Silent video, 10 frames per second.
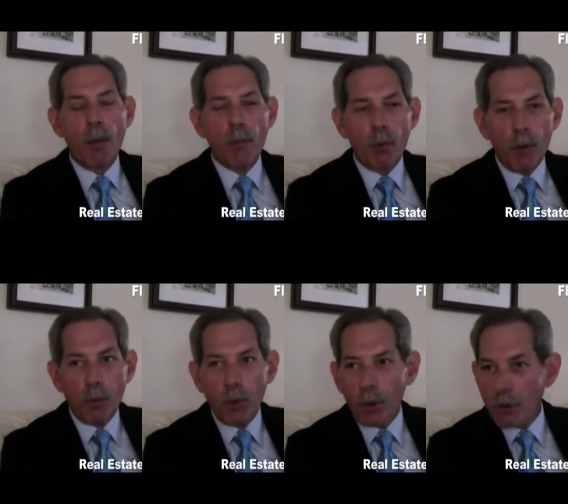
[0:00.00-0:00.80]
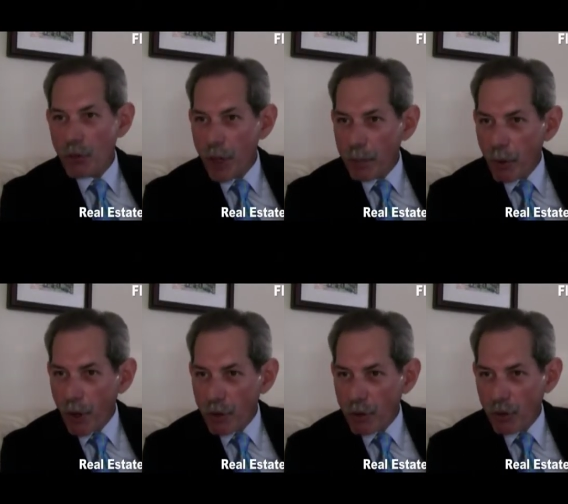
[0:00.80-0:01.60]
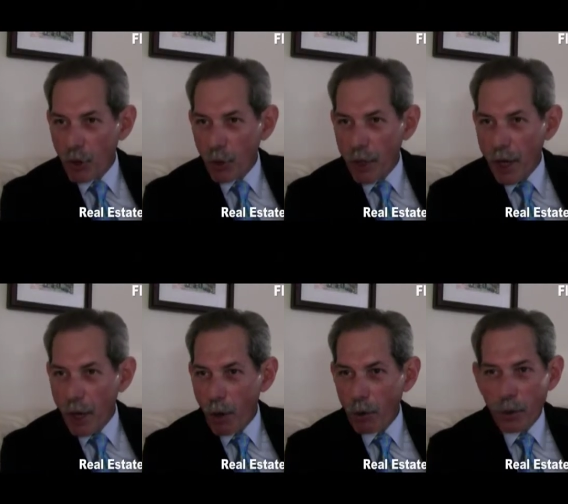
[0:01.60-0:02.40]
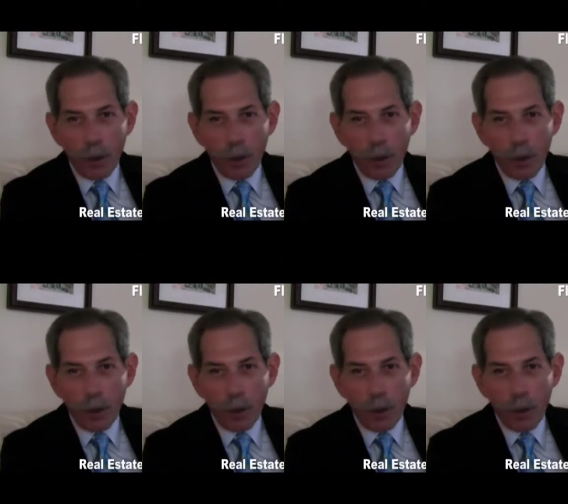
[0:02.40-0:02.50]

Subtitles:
When real estate prices go down,